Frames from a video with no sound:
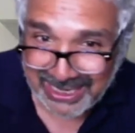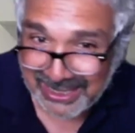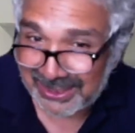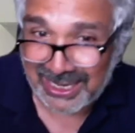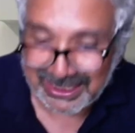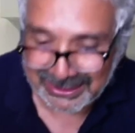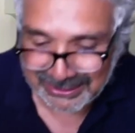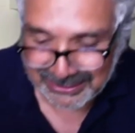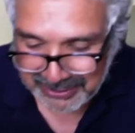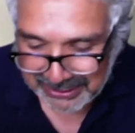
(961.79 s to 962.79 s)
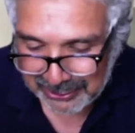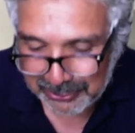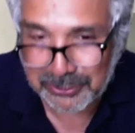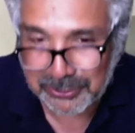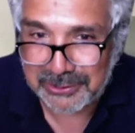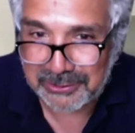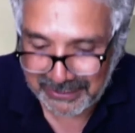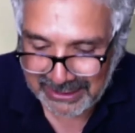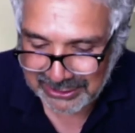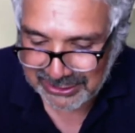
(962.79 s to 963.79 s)
that I hadn't really thought of,
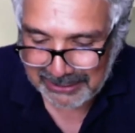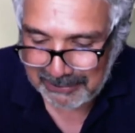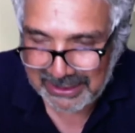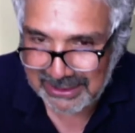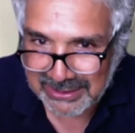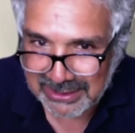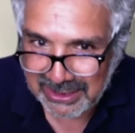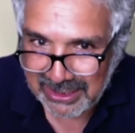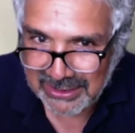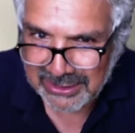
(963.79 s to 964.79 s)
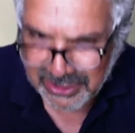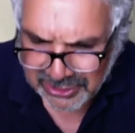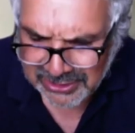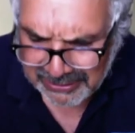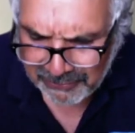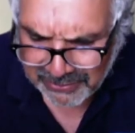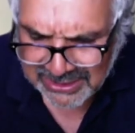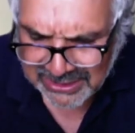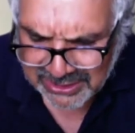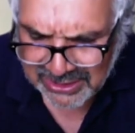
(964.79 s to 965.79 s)
and actually it makes such a difference.
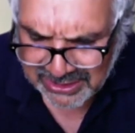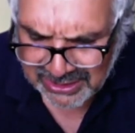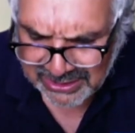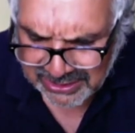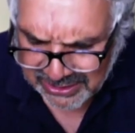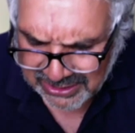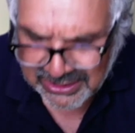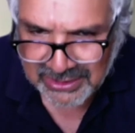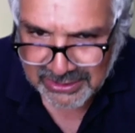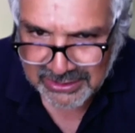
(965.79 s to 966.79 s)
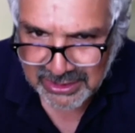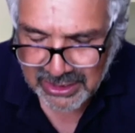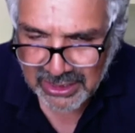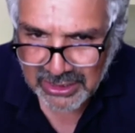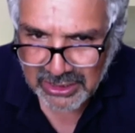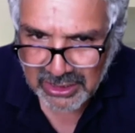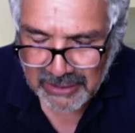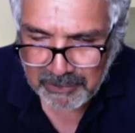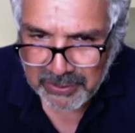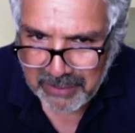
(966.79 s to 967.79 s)
It it, it, it does
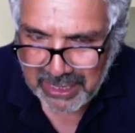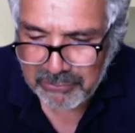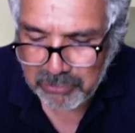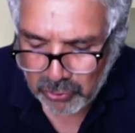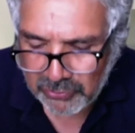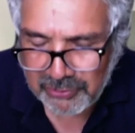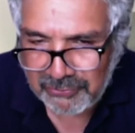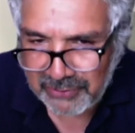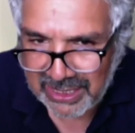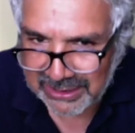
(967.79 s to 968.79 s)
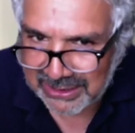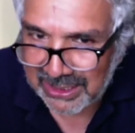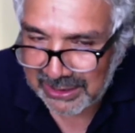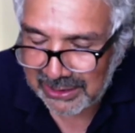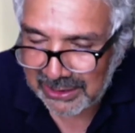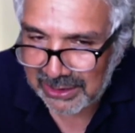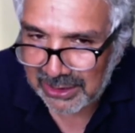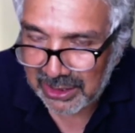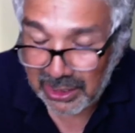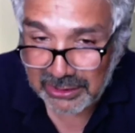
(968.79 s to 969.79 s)
have more of an effect than.
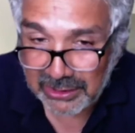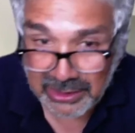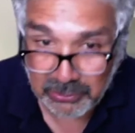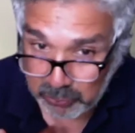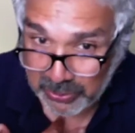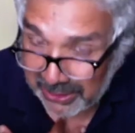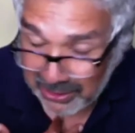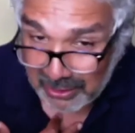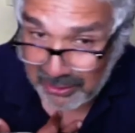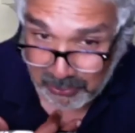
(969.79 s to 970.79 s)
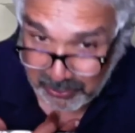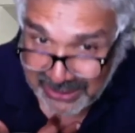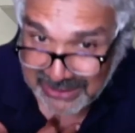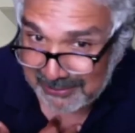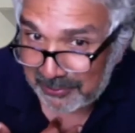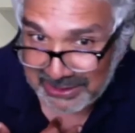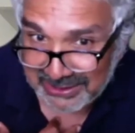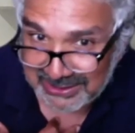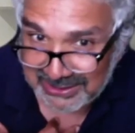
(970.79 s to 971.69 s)
Then we we as a practice have